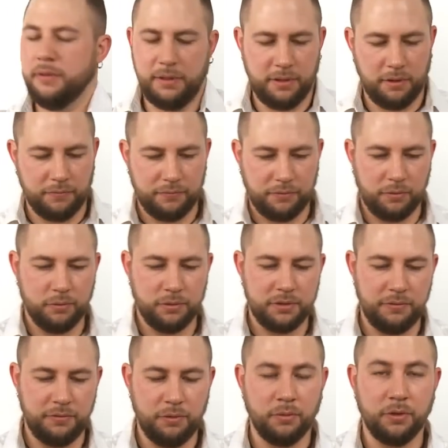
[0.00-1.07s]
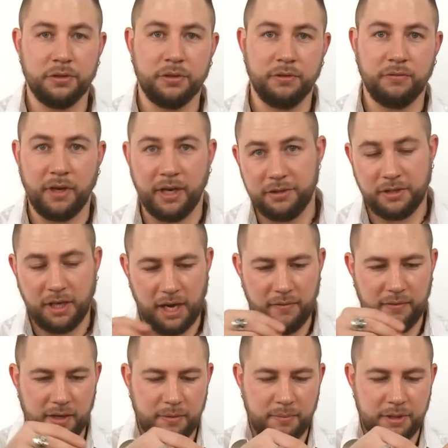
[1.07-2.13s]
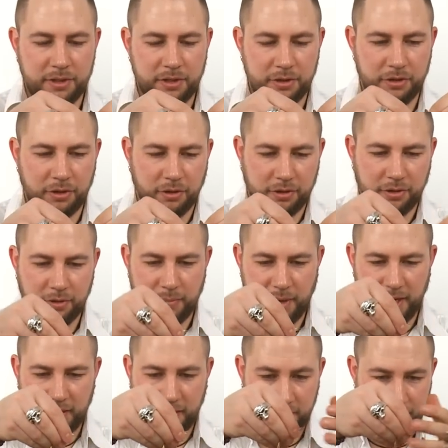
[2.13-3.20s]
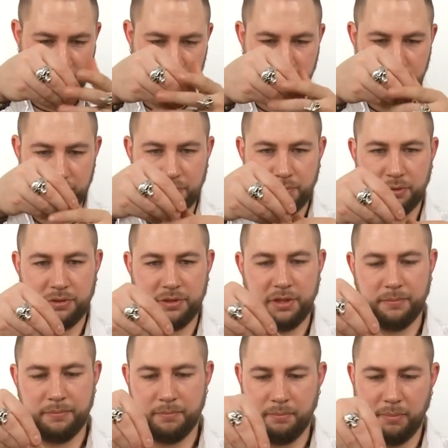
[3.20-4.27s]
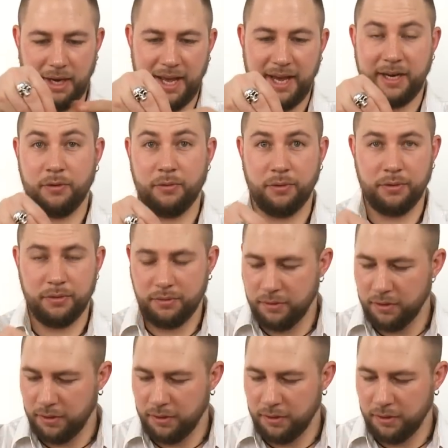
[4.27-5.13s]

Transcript: And of course, if you want the fly to have a little bit darker back, you just put some black or